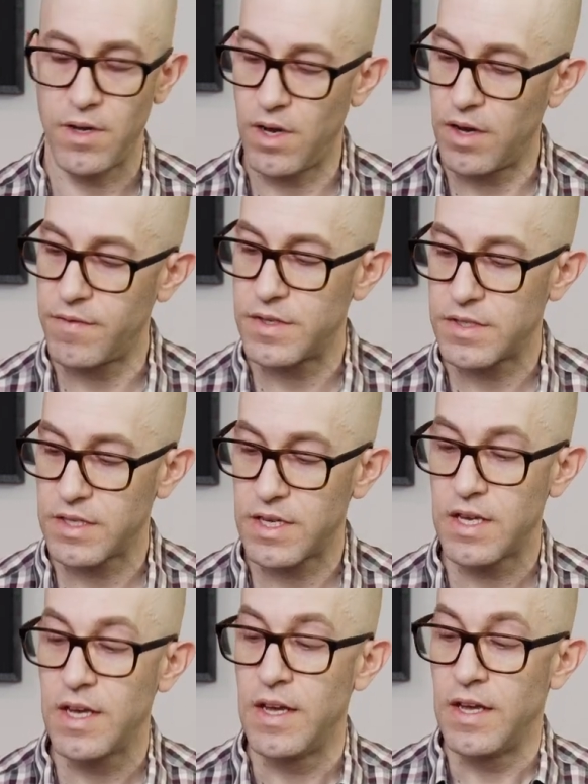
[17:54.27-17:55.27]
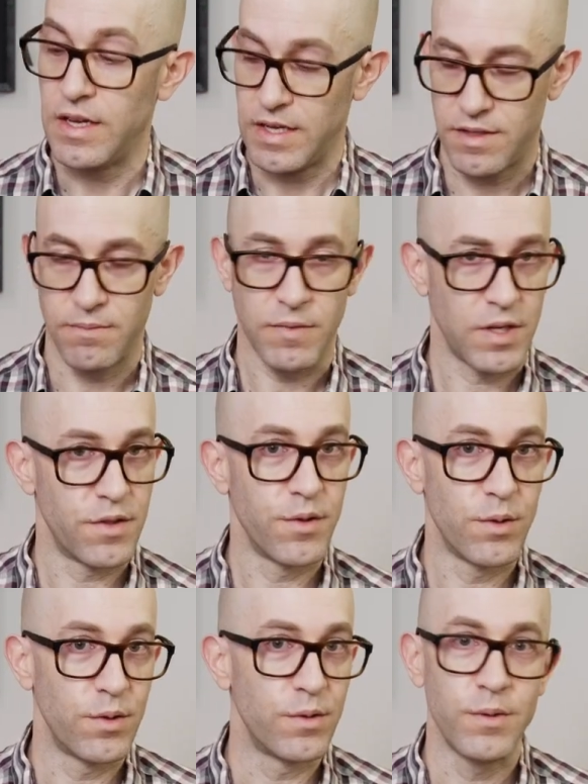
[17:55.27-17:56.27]
Obviously,
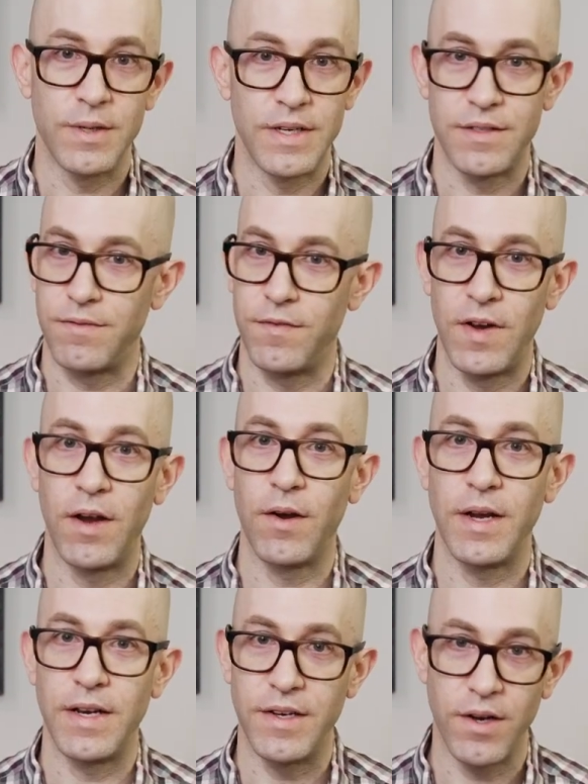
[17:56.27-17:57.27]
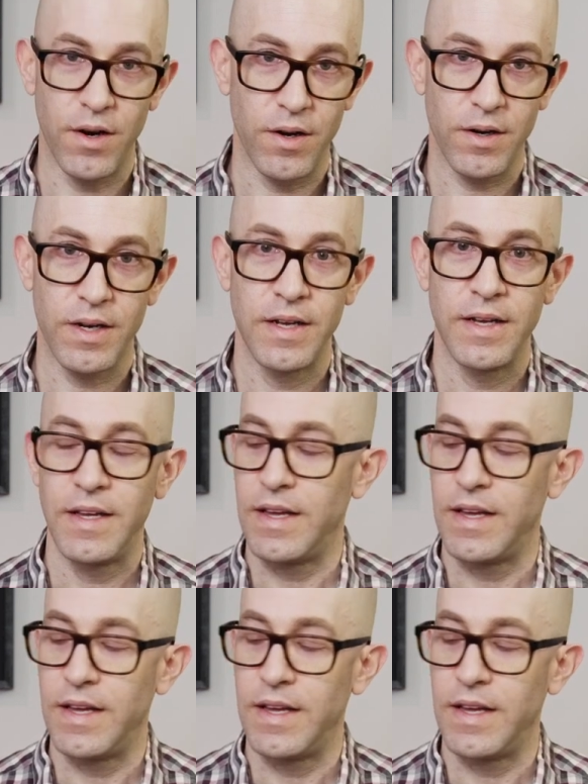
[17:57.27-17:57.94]
Cthulhu is very dark,